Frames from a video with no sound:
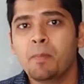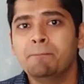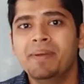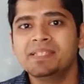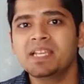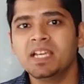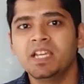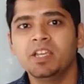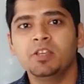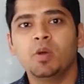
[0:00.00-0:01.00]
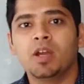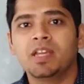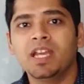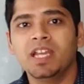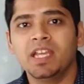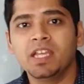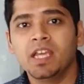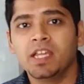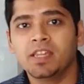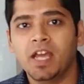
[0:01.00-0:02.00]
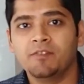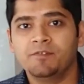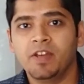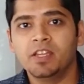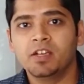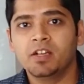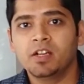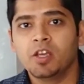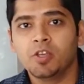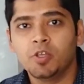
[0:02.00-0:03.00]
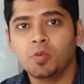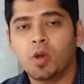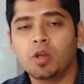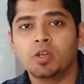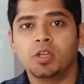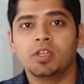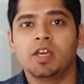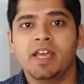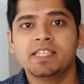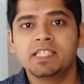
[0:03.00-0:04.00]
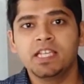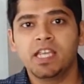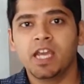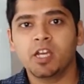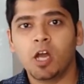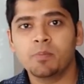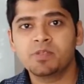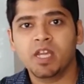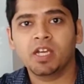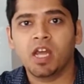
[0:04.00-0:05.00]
Basically, you are telling that whether you want the S3 get object